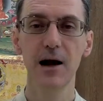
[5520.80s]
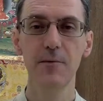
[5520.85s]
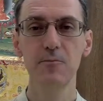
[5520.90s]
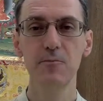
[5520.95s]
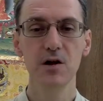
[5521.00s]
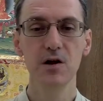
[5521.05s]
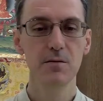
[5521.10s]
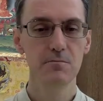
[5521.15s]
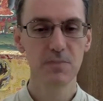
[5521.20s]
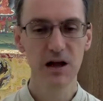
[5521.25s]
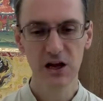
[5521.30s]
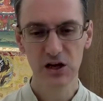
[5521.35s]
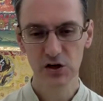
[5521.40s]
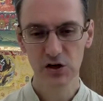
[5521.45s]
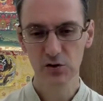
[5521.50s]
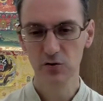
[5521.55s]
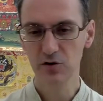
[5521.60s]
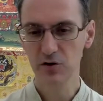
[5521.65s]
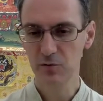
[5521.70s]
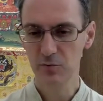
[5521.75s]
Make sure
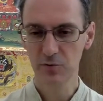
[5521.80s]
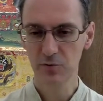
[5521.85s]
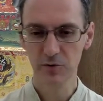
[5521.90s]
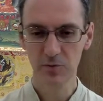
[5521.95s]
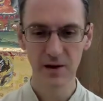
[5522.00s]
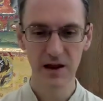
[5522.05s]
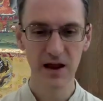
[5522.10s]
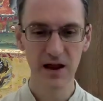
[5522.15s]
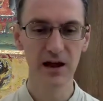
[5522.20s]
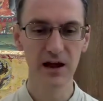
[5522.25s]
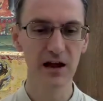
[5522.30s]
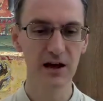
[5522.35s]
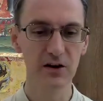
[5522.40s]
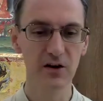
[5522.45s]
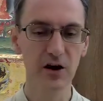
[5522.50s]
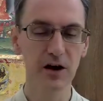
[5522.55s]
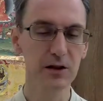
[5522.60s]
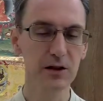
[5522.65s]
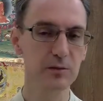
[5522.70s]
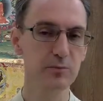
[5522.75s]
you prepare a
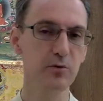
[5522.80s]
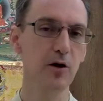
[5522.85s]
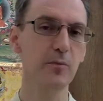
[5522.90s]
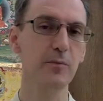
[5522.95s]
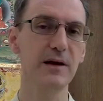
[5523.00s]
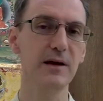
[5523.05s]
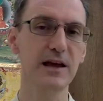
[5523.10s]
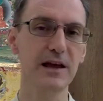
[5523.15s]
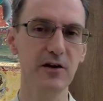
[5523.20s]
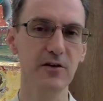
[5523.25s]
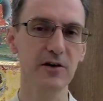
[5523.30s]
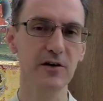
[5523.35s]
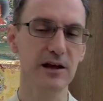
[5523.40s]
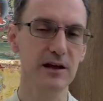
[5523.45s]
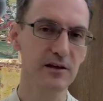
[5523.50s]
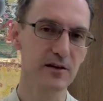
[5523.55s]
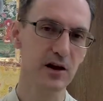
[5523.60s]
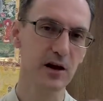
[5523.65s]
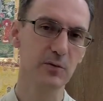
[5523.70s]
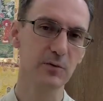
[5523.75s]
nice proper area
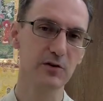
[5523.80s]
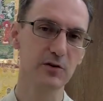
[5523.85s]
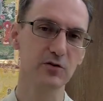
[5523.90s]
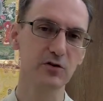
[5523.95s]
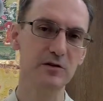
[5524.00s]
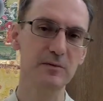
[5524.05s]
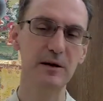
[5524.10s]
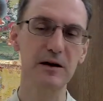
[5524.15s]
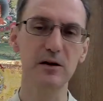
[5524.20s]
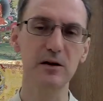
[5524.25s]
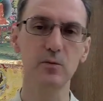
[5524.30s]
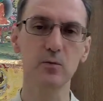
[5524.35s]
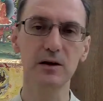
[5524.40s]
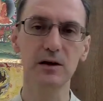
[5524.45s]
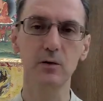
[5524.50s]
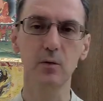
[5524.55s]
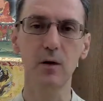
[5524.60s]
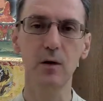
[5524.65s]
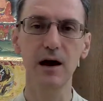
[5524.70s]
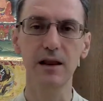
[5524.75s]
like we talked about in week
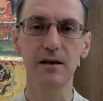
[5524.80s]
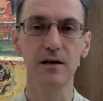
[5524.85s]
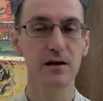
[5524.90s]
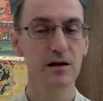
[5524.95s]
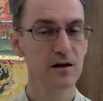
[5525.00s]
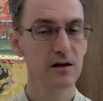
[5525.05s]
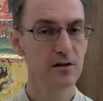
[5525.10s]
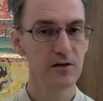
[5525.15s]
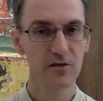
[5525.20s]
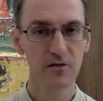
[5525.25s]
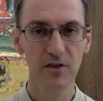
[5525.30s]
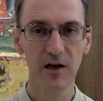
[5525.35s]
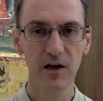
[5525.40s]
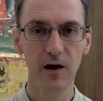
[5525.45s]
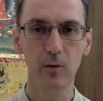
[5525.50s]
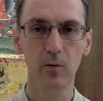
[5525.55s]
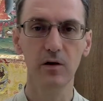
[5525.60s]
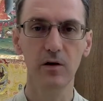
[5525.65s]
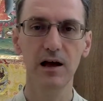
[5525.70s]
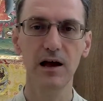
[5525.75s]
1. That will
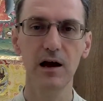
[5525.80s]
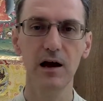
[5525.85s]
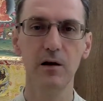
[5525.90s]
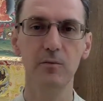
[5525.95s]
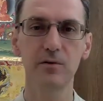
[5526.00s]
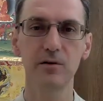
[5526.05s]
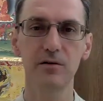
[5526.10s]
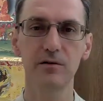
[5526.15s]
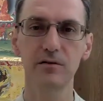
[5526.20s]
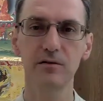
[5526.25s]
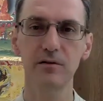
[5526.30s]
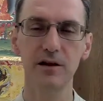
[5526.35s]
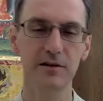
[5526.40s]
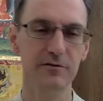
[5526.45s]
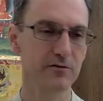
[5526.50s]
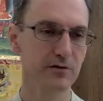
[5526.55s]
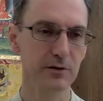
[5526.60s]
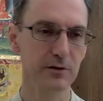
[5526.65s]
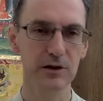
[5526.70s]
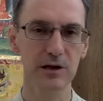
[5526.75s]
help. Like for
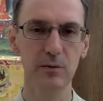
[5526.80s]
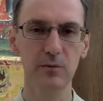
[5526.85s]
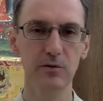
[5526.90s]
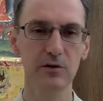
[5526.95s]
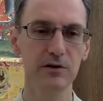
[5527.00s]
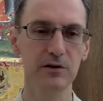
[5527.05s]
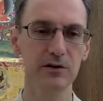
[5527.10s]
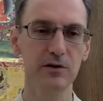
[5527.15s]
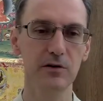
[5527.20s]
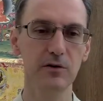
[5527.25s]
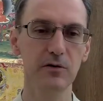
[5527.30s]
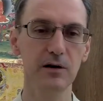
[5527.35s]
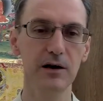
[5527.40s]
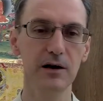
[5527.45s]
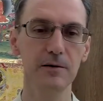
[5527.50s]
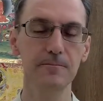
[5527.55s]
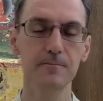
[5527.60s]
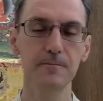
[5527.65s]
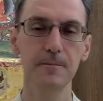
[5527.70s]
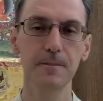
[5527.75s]
example, you know,
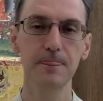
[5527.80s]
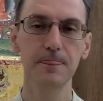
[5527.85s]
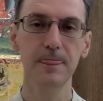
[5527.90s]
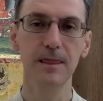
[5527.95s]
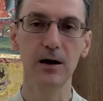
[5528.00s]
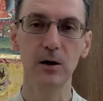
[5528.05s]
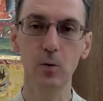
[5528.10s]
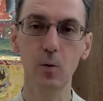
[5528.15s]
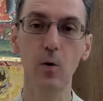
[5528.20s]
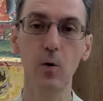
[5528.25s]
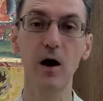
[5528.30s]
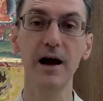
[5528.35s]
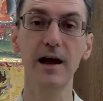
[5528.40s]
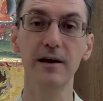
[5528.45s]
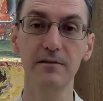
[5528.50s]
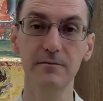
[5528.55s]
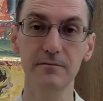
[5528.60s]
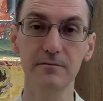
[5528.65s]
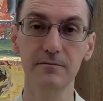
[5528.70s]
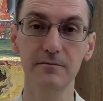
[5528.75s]
a quiet,
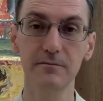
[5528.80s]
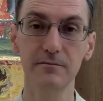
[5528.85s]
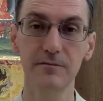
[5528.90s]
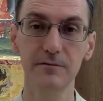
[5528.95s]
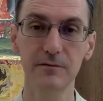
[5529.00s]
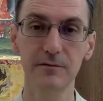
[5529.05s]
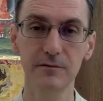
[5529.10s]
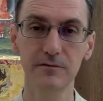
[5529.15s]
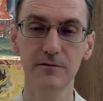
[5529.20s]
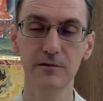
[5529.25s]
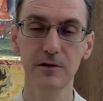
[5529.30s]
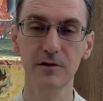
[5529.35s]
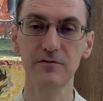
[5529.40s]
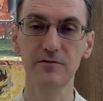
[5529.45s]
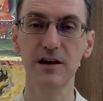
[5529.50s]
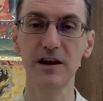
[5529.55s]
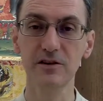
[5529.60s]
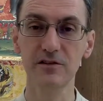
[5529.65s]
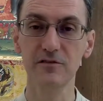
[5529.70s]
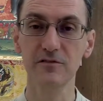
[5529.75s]

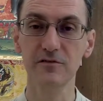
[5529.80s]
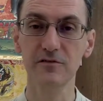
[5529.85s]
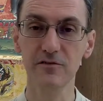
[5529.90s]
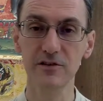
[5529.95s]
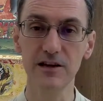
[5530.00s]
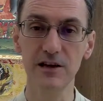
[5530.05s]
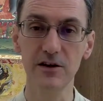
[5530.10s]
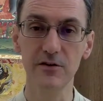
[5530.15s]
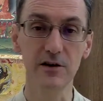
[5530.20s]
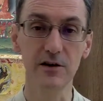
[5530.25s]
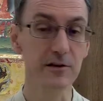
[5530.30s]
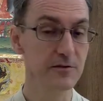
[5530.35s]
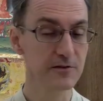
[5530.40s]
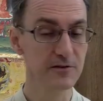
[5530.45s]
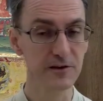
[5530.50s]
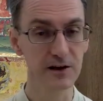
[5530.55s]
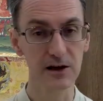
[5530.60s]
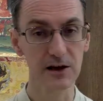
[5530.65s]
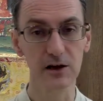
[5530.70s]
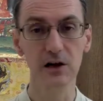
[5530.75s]
distraction-free area,
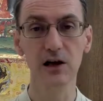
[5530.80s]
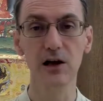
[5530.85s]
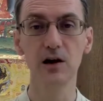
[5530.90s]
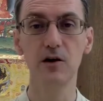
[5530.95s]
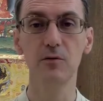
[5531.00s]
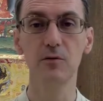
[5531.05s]
that'll help.